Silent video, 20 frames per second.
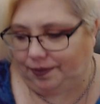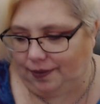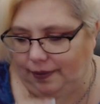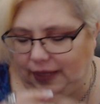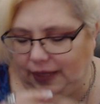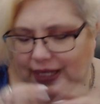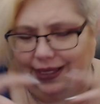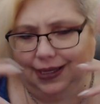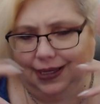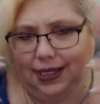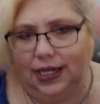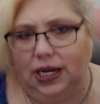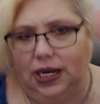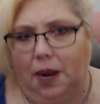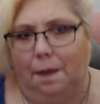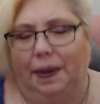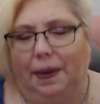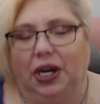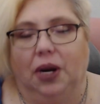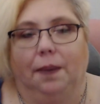seeing a
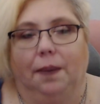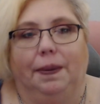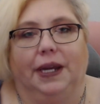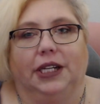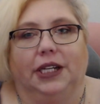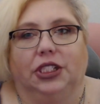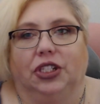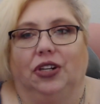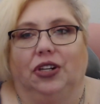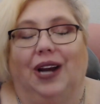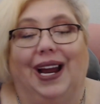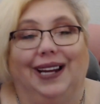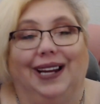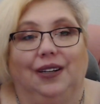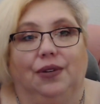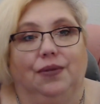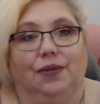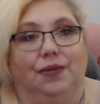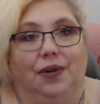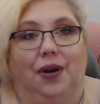bigger picture. I
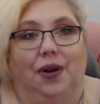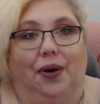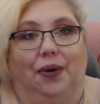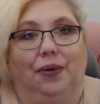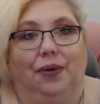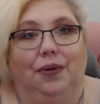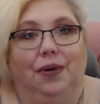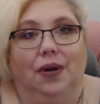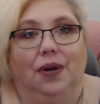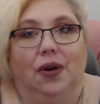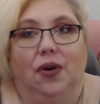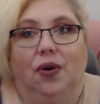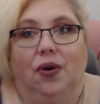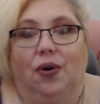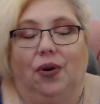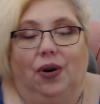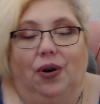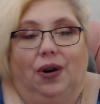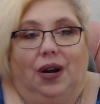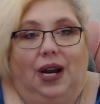don't know.
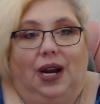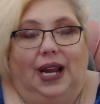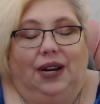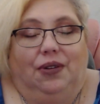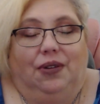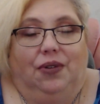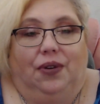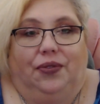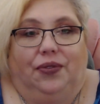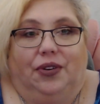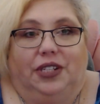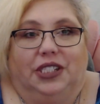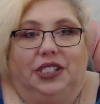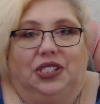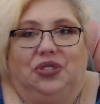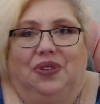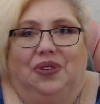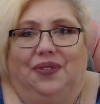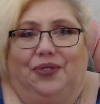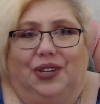Or I don't know if they're just
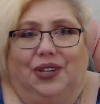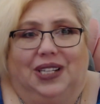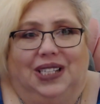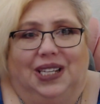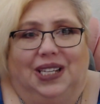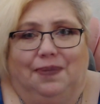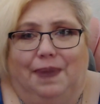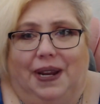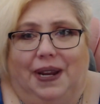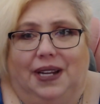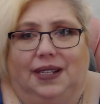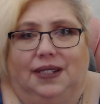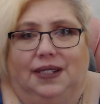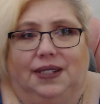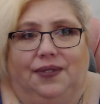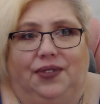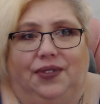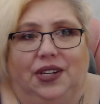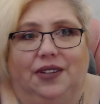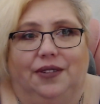doing it for clickbait and the
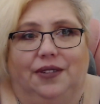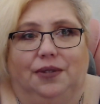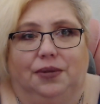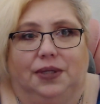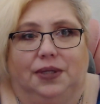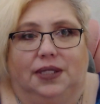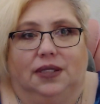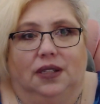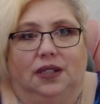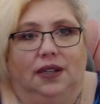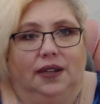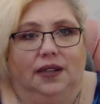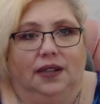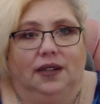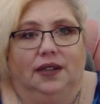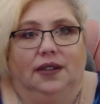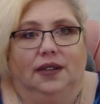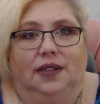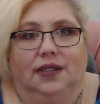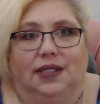views
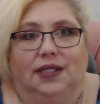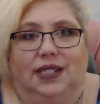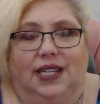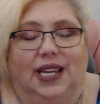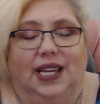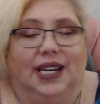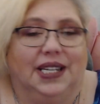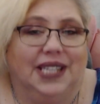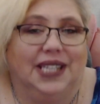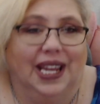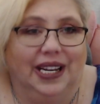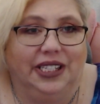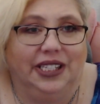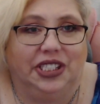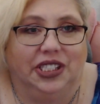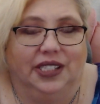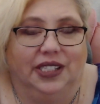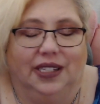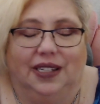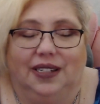to get
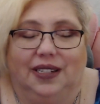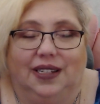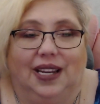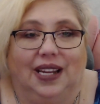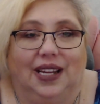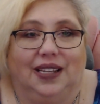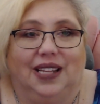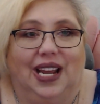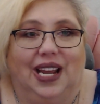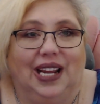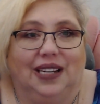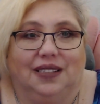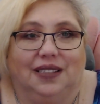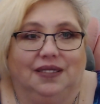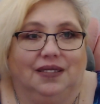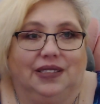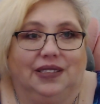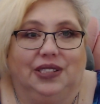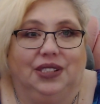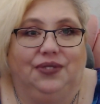attention. That
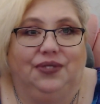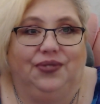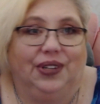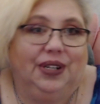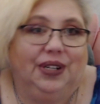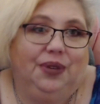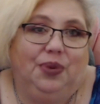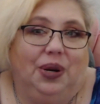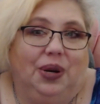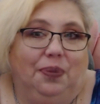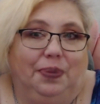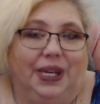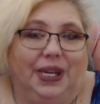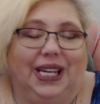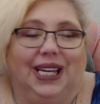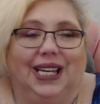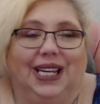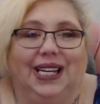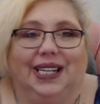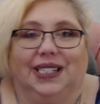could very well
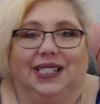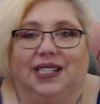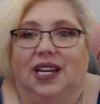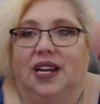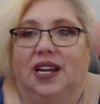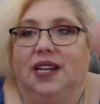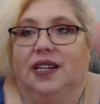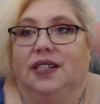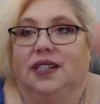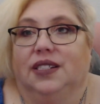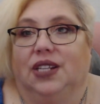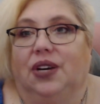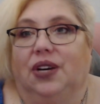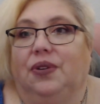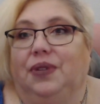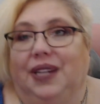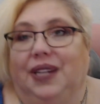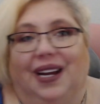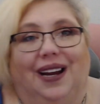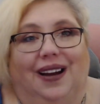be it. So
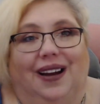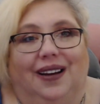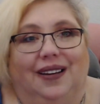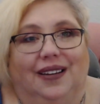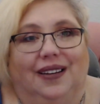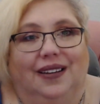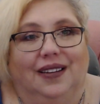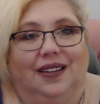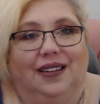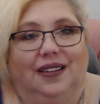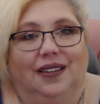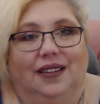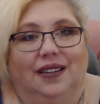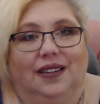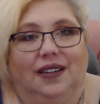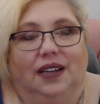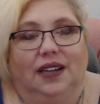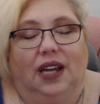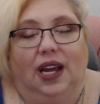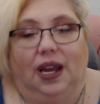yeah,
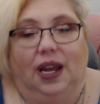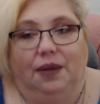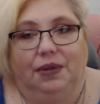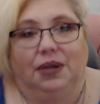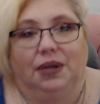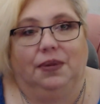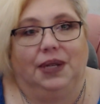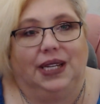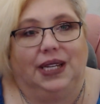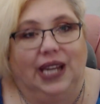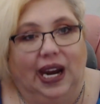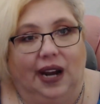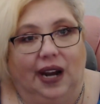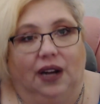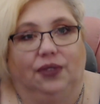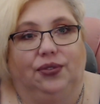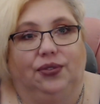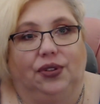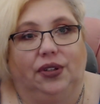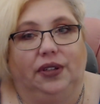I'm gonna be
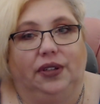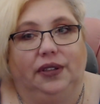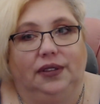careful.